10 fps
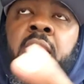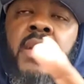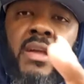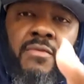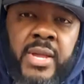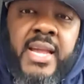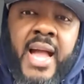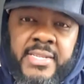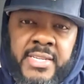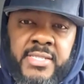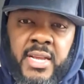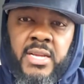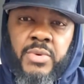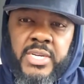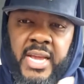If we got this
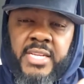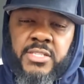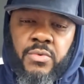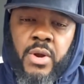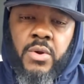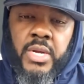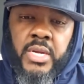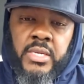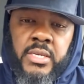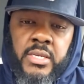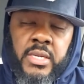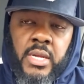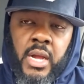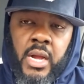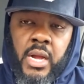team with Deja Rogan,
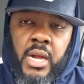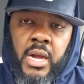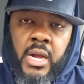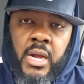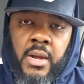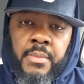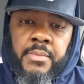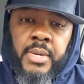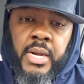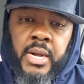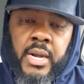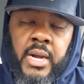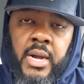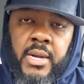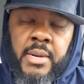um, uh,
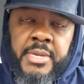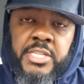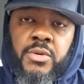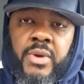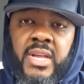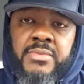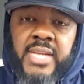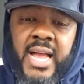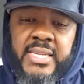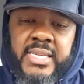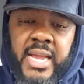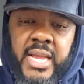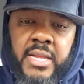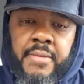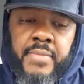uh, Williams,
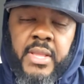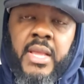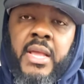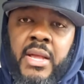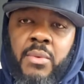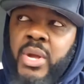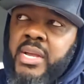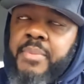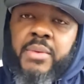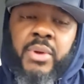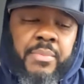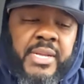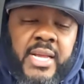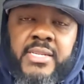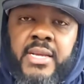Holiday, we can beat we
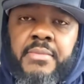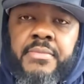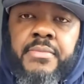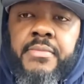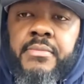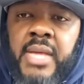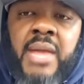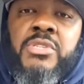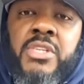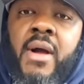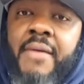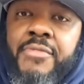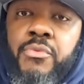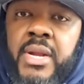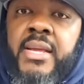beat that team. They was gonna have
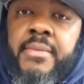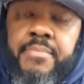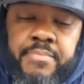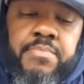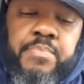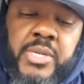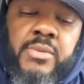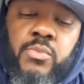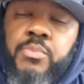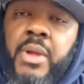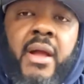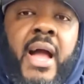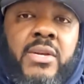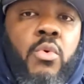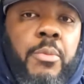to really put the they're gonna
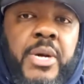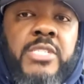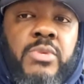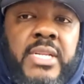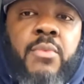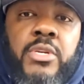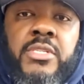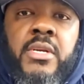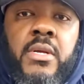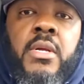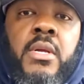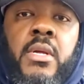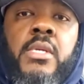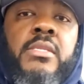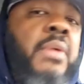have to whoop us with that whistle.
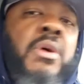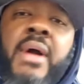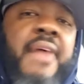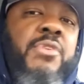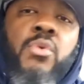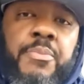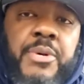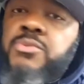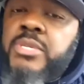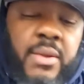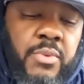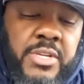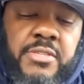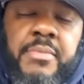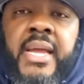They are gonna have to whoop us with that
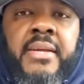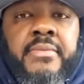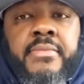whistle, man.